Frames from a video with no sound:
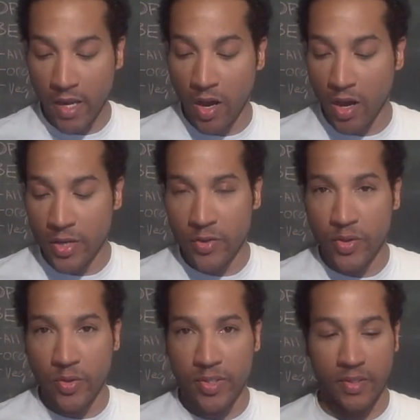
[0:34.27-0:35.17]
and all you
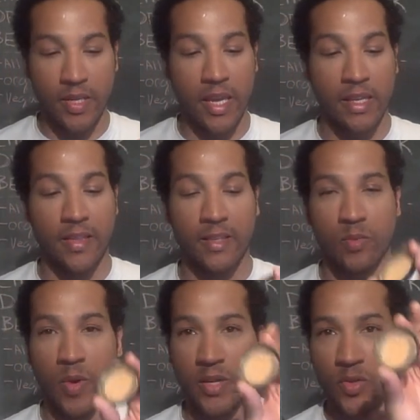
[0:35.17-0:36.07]
do is
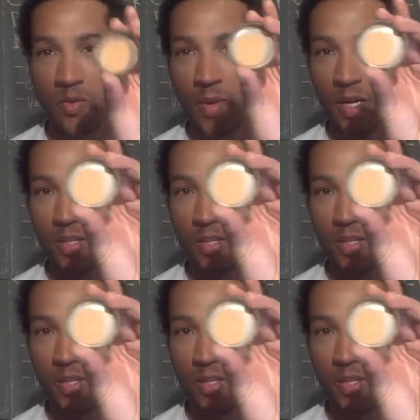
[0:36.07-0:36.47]
that's way too